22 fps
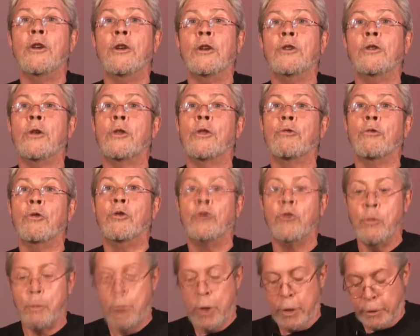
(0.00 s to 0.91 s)
you can do it through
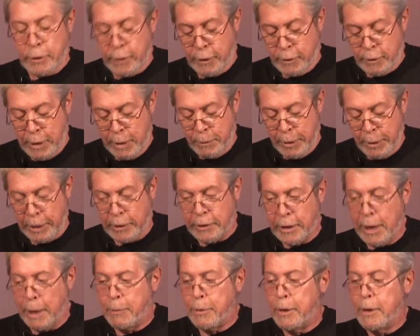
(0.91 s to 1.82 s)
2 boxes. So I
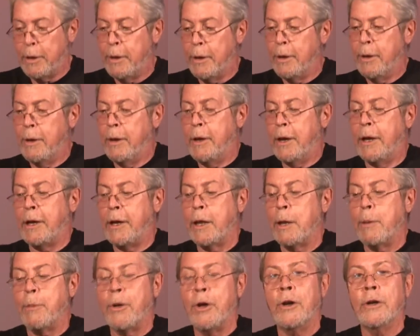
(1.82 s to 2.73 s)
picked up
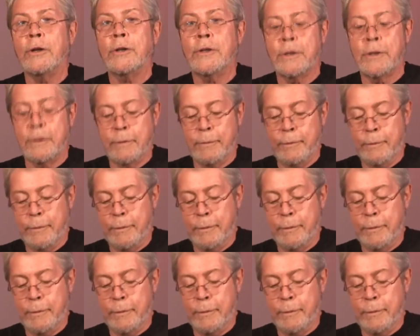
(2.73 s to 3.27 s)
another box